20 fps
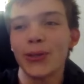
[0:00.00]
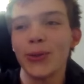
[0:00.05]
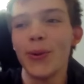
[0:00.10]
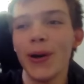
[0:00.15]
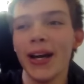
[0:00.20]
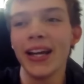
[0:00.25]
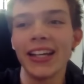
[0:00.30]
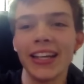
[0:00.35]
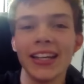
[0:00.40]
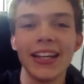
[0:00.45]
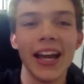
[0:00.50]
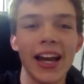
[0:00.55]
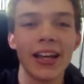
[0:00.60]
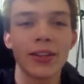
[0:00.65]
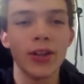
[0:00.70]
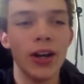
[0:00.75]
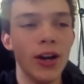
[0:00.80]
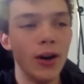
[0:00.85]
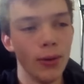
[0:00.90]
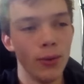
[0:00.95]
away. He
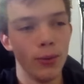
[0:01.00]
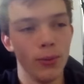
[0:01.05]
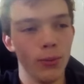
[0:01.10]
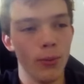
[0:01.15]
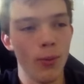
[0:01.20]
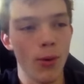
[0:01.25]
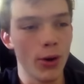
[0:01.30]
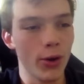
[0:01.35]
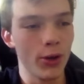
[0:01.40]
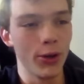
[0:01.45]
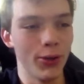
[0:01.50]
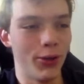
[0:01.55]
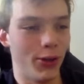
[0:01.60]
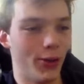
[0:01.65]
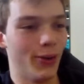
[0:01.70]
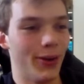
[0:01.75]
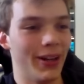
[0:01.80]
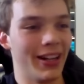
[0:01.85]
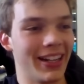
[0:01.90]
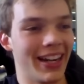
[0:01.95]
asked, what are you
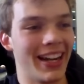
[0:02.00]
doing?